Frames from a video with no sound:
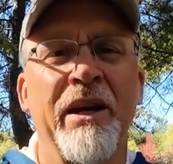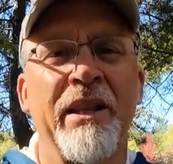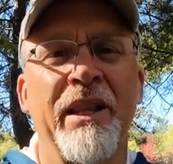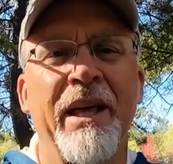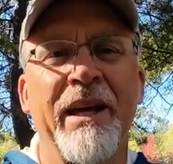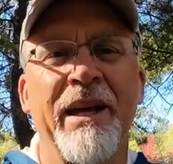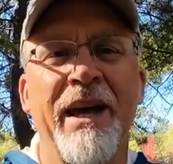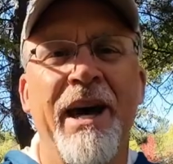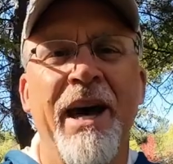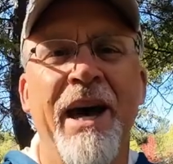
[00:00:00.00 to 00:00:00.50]
I
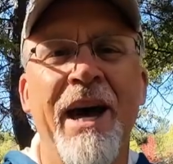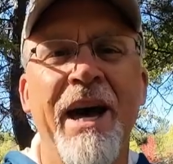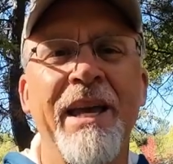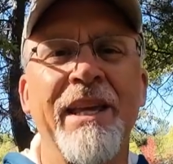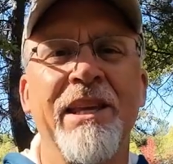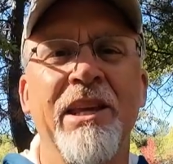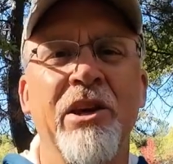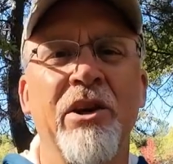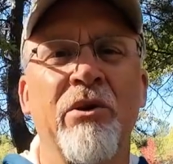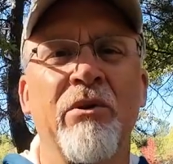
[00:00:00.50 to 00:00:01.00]
like a
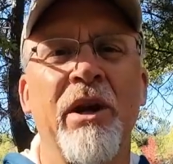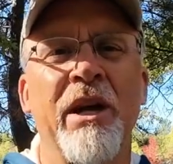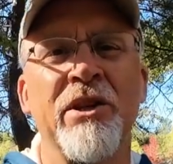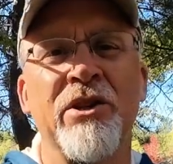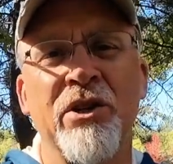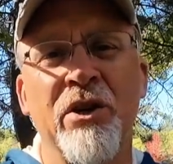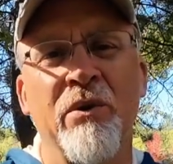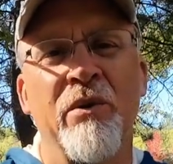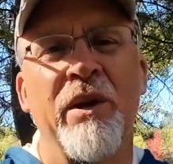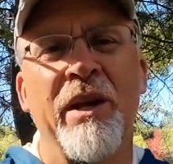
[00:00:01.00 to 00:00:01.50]
high gear
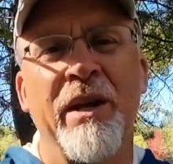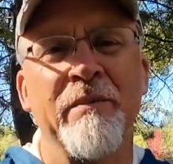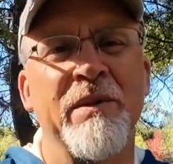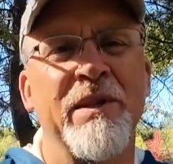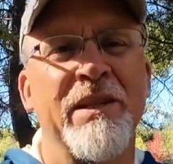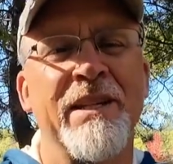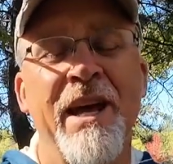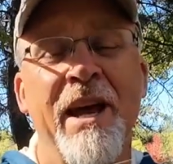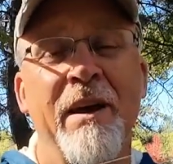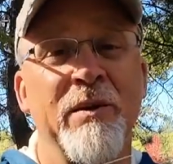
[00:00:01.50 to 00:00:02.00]
ratio when I'm
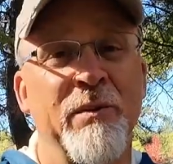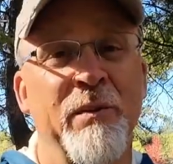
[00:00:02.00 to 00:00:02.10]
snap,